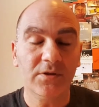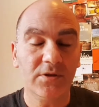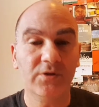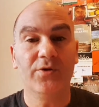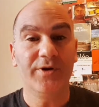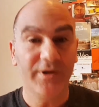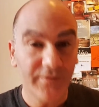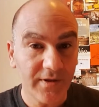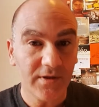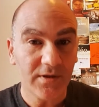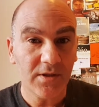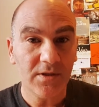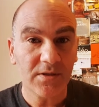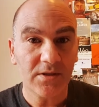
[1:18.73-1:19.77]
So here it
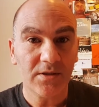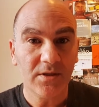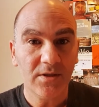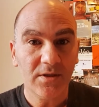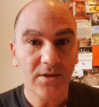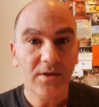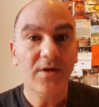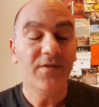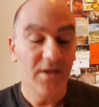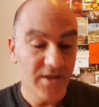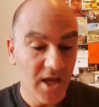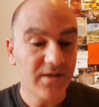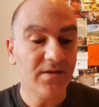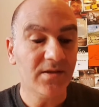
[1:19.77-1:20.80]
is, the
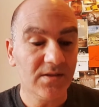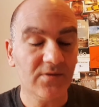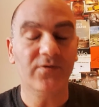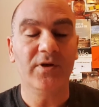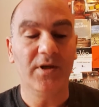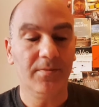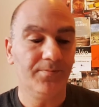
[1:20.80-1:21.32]
dentist tree.